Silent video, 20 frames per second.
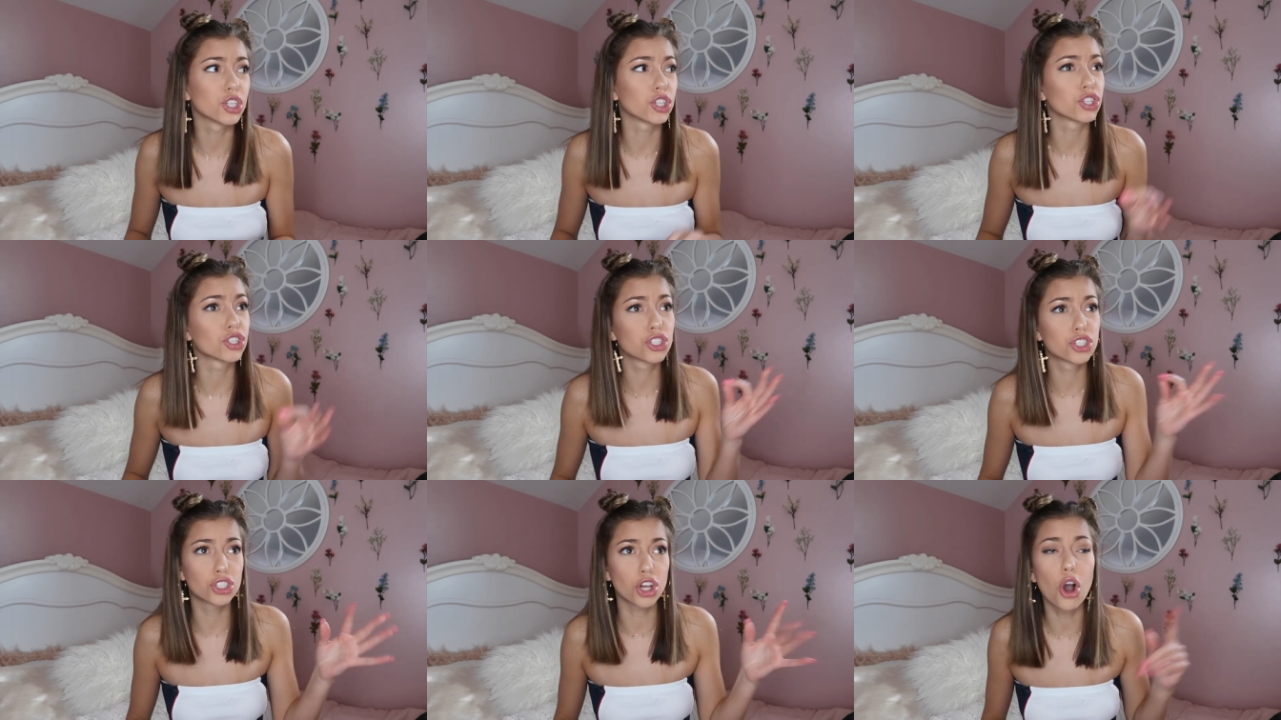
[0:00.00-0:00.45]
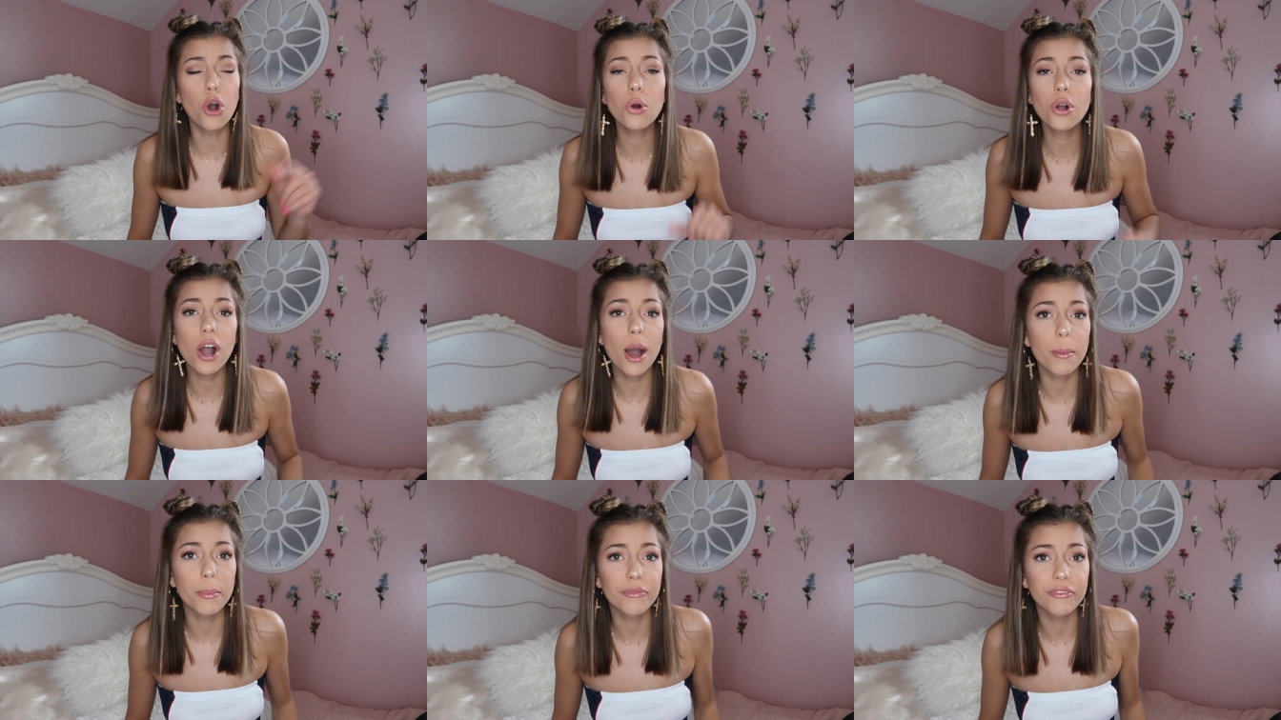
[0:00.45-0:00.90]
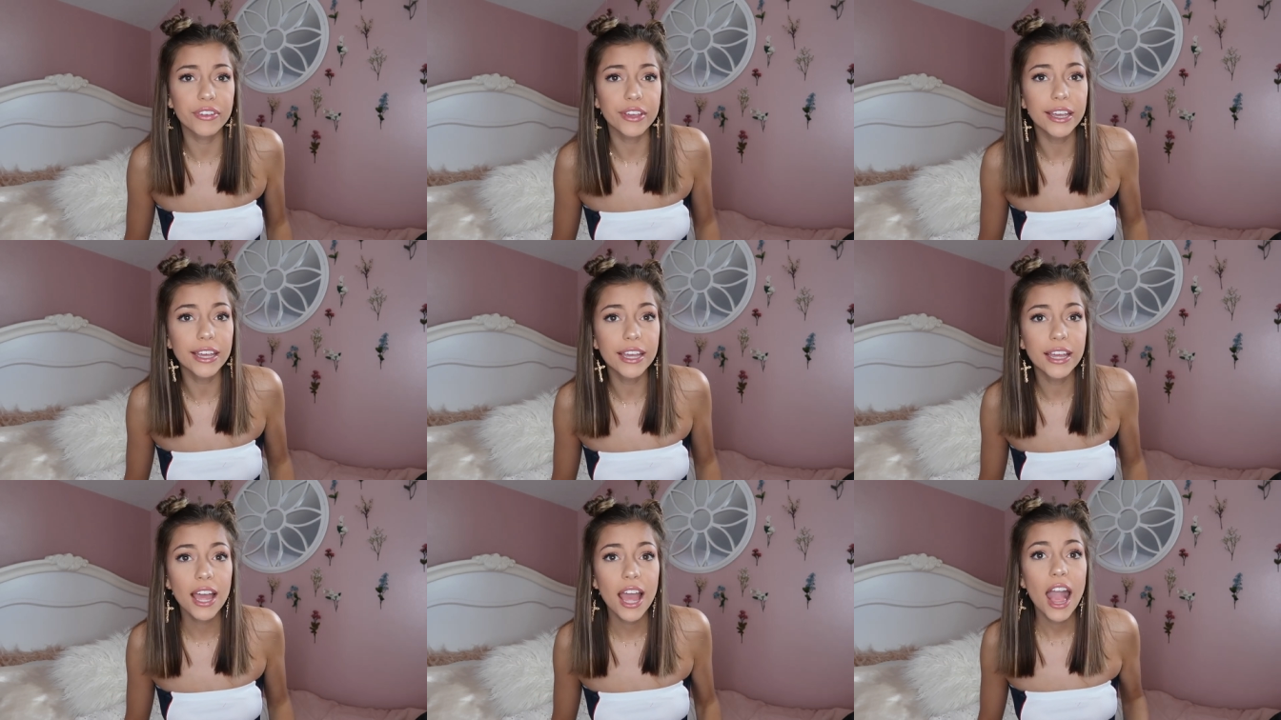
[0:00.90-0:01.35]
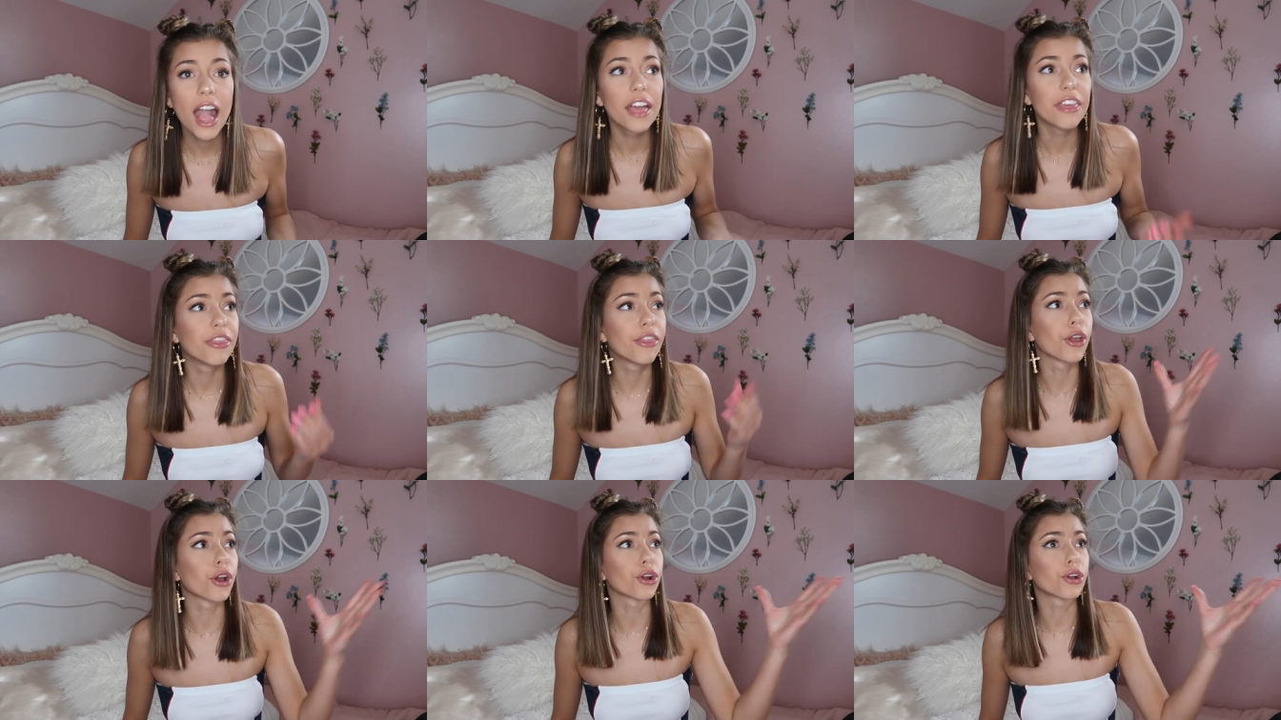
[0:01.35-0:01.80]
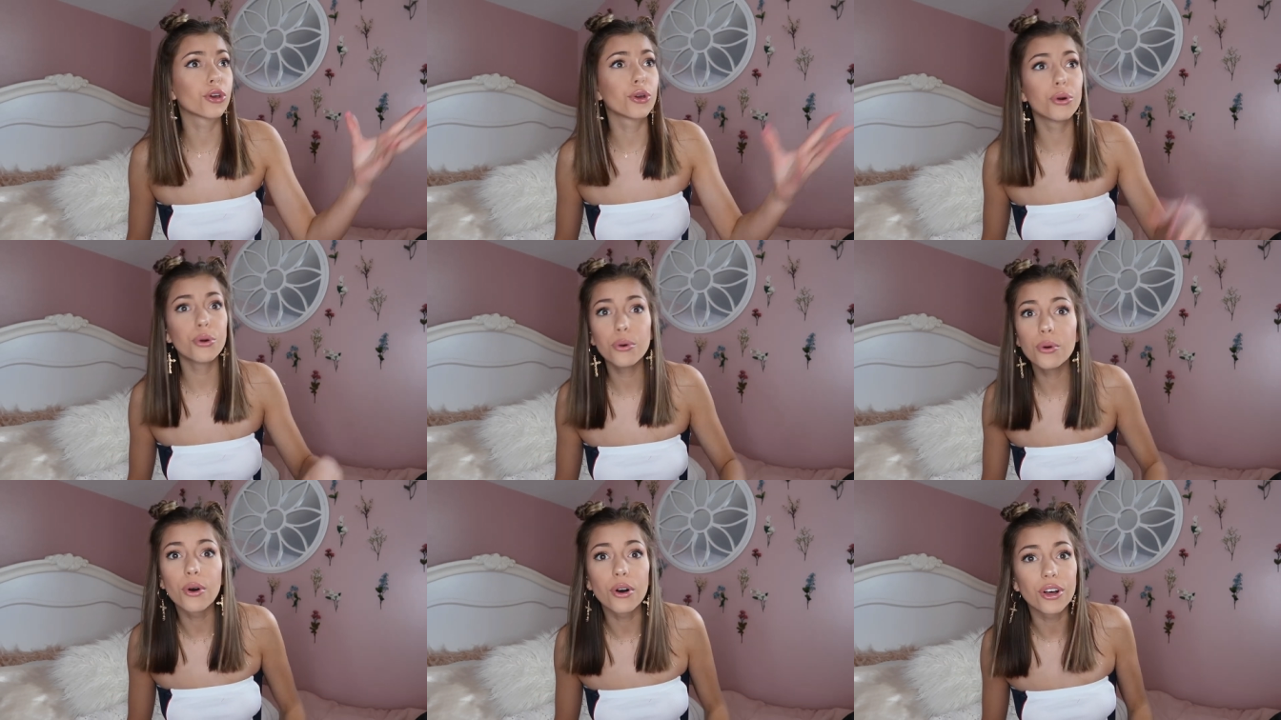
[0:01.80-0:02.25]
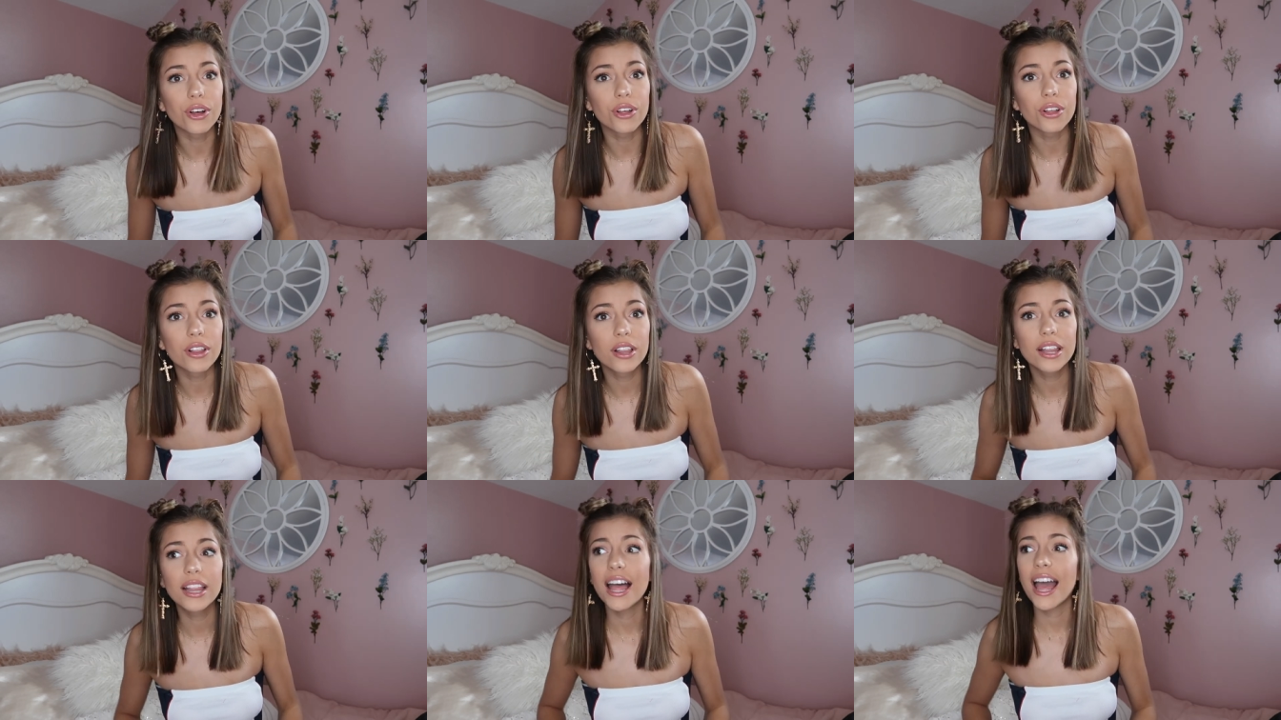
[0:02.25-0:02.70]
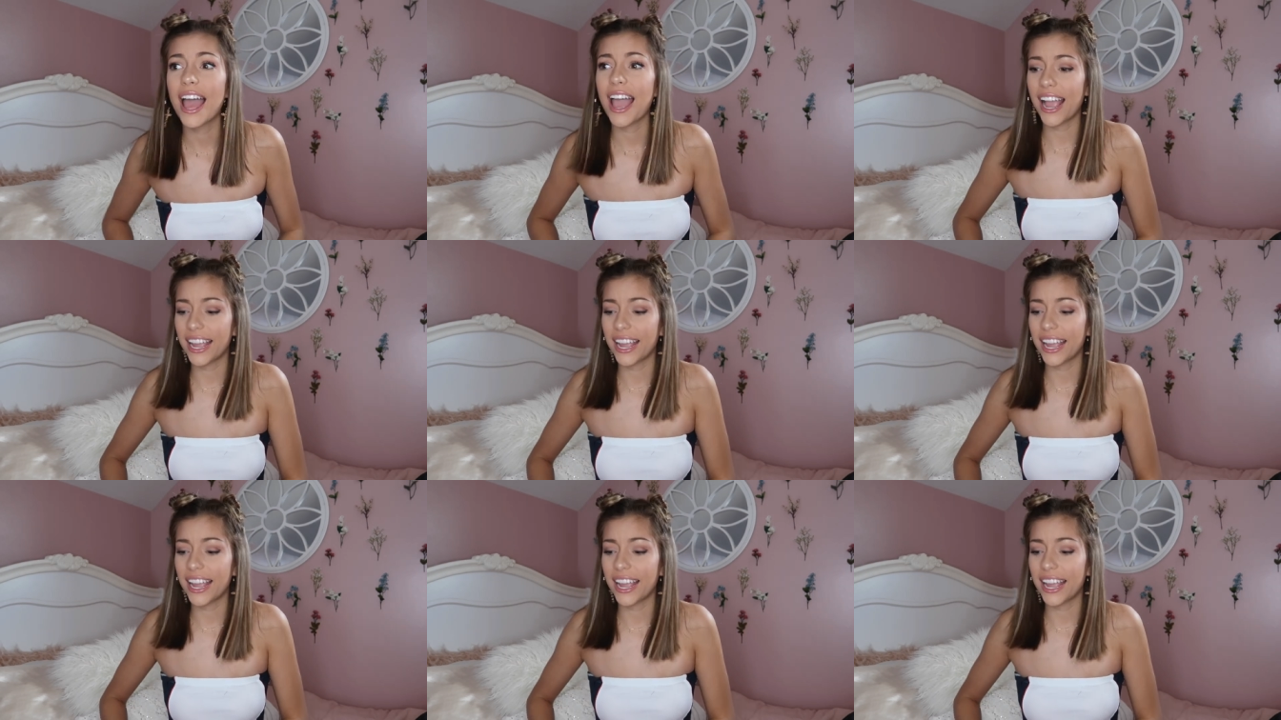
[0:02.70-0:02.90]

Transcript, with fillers: They're so comfy, they're cool,